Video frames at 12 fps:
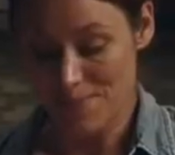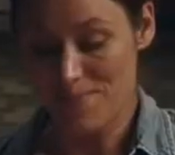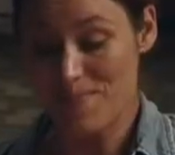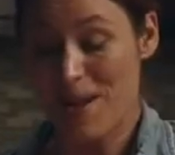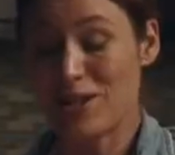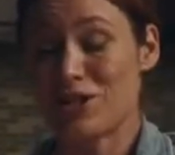to
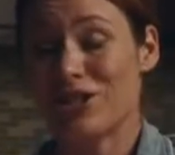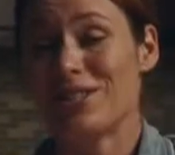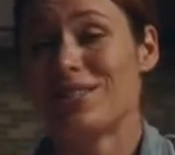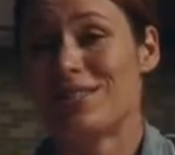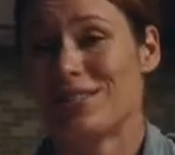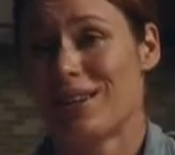mention
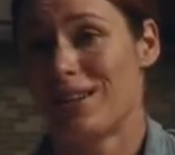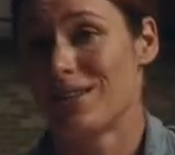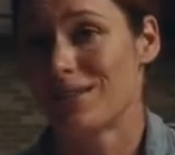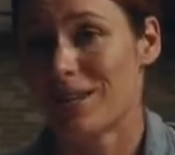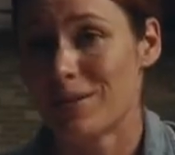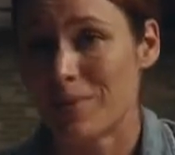the stunning
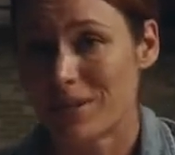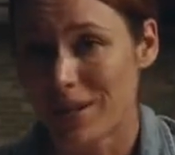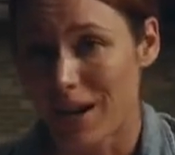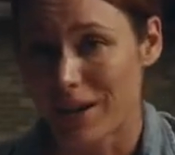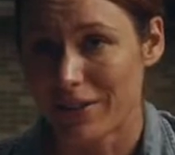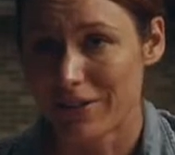
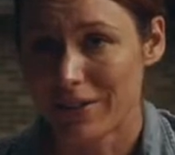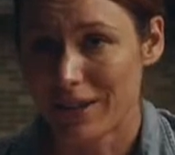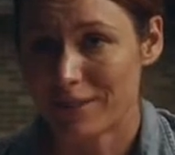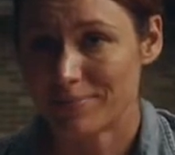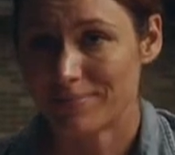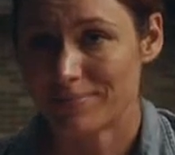
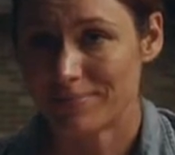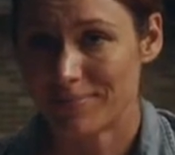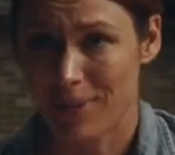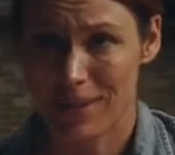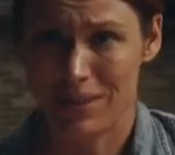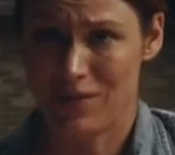cinematography
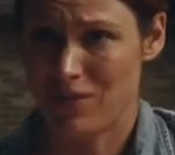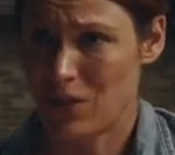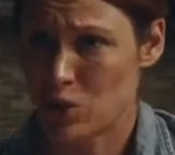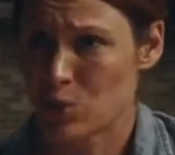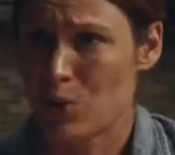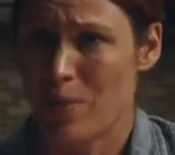and the
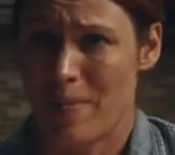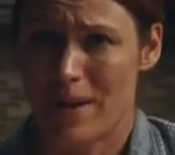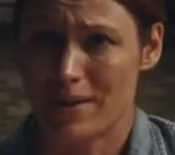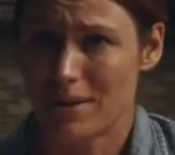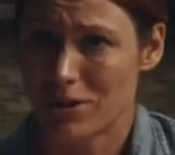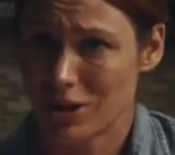visual
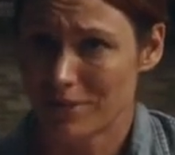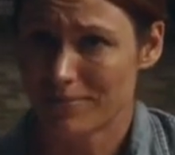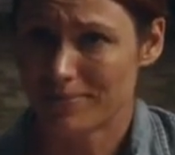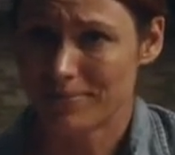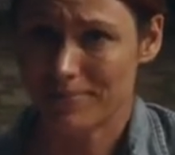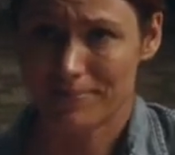messaging
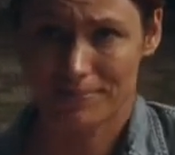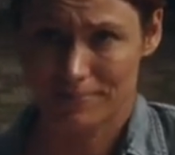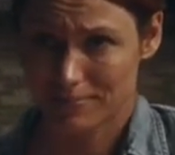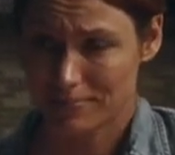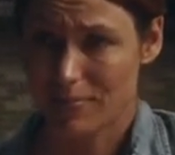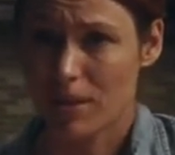
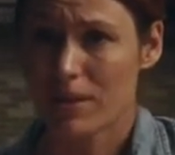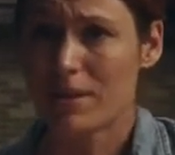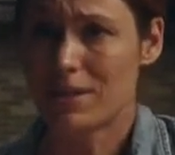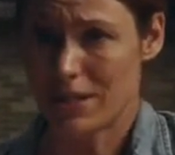the